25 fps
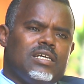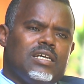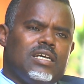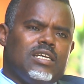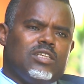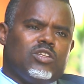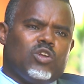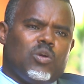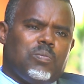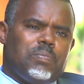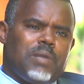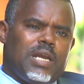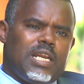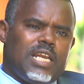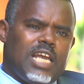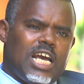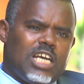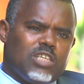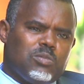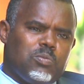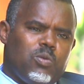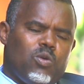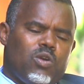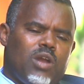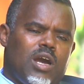Ethiopian
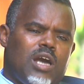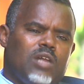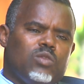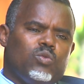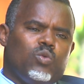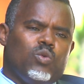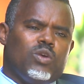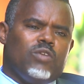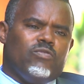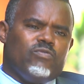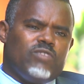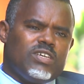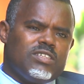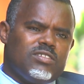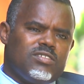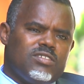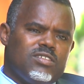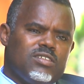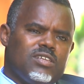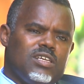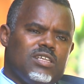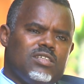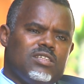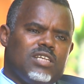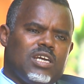diaspora to
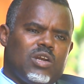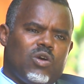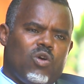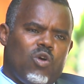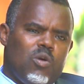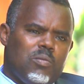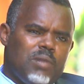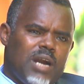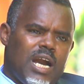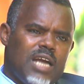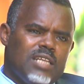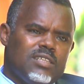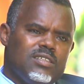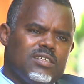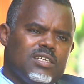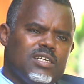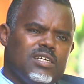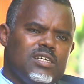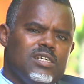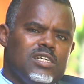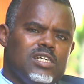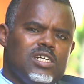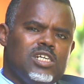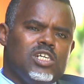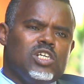invest in their home
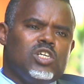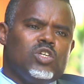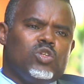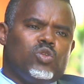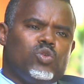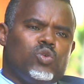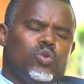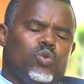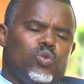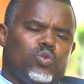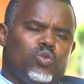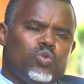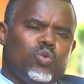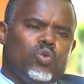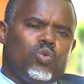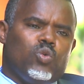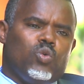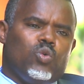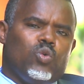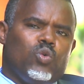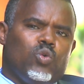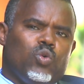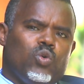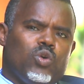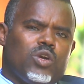country,
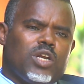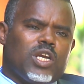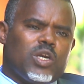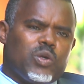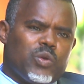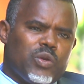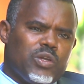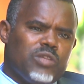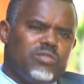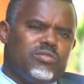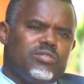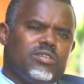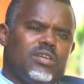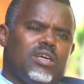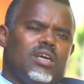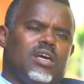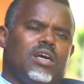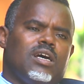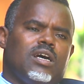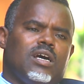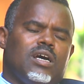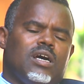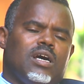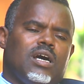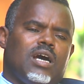to recruit
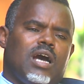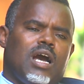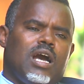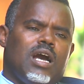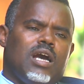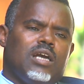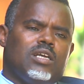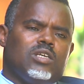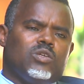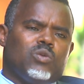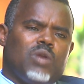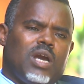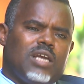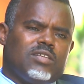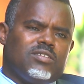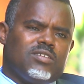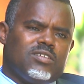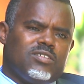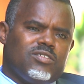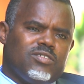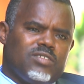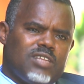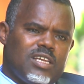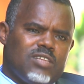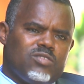
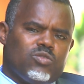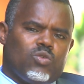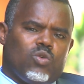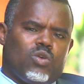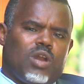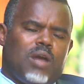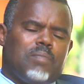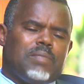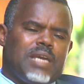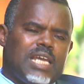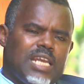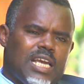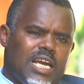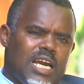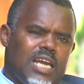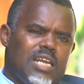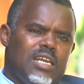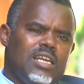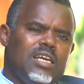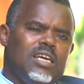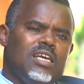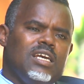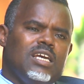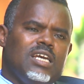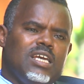United States or American
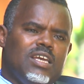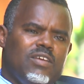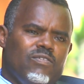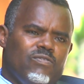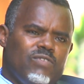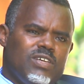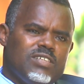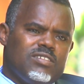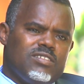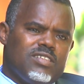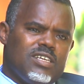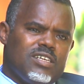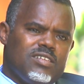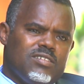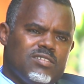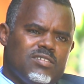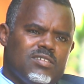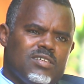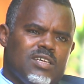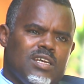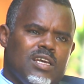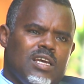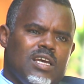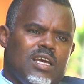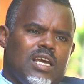
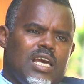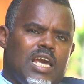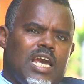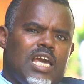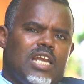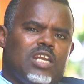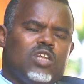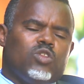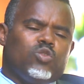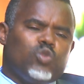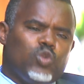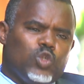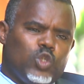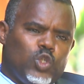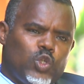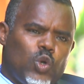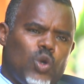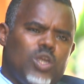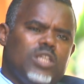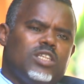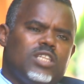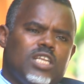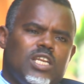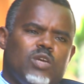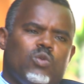investors, and to
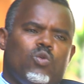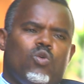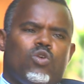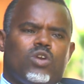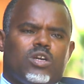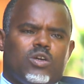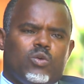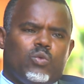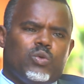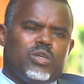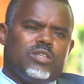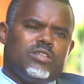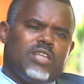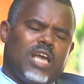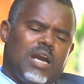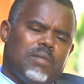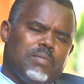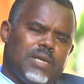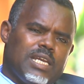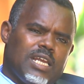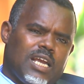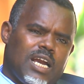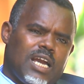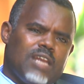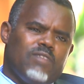jointly work with the
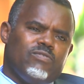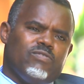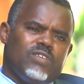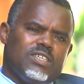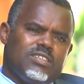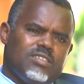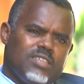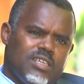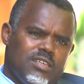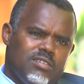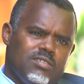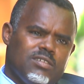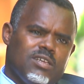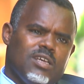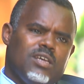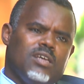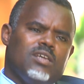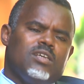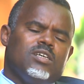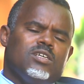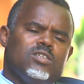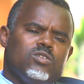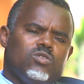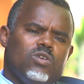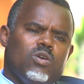American investors.
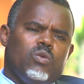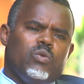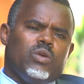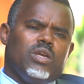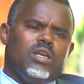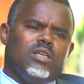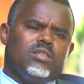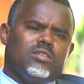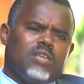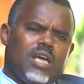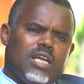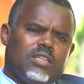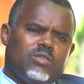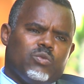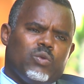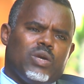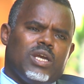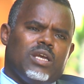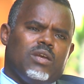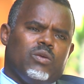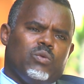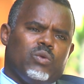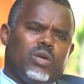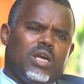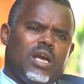So in that
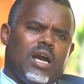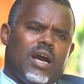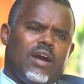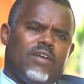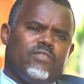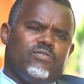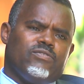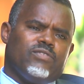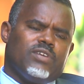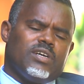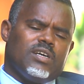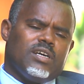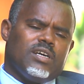way, we have